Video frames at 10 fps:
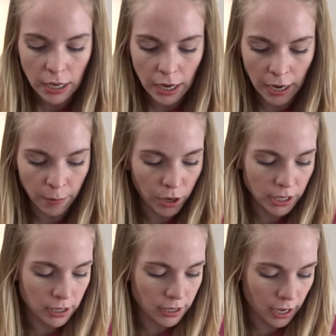kind of
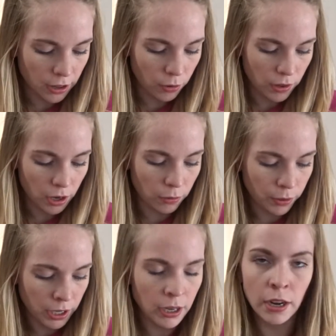press it together without
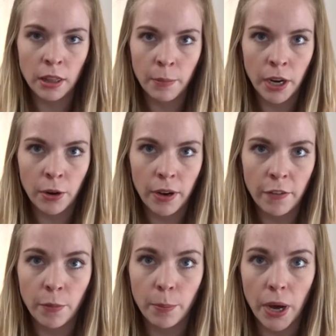putting it in the
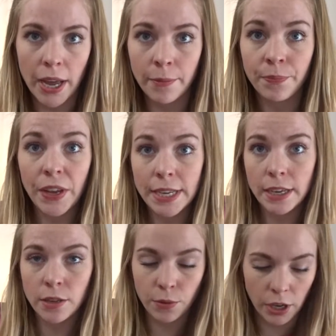microwave, but it
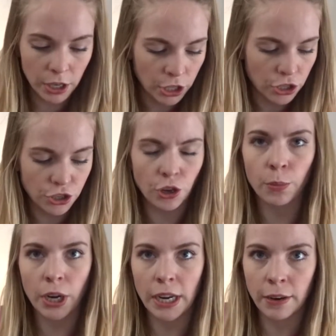does work. Just don't
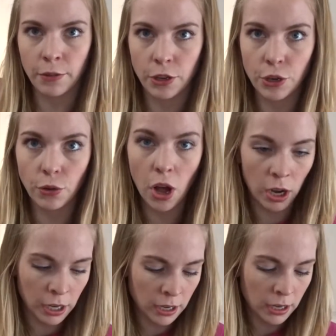put it in for too
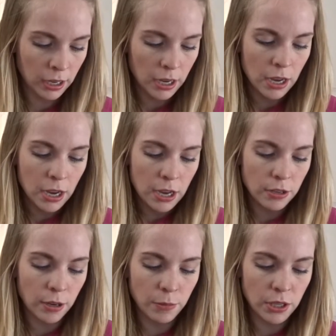long.
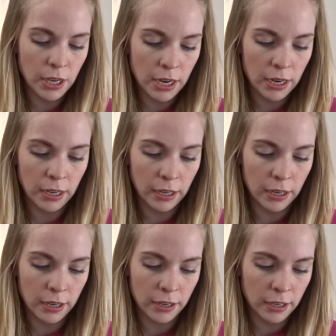So I'm just kind of
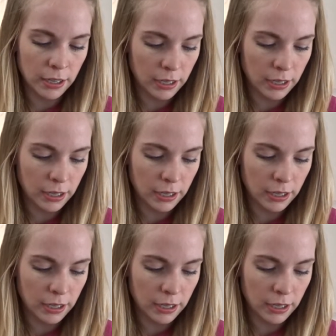gonna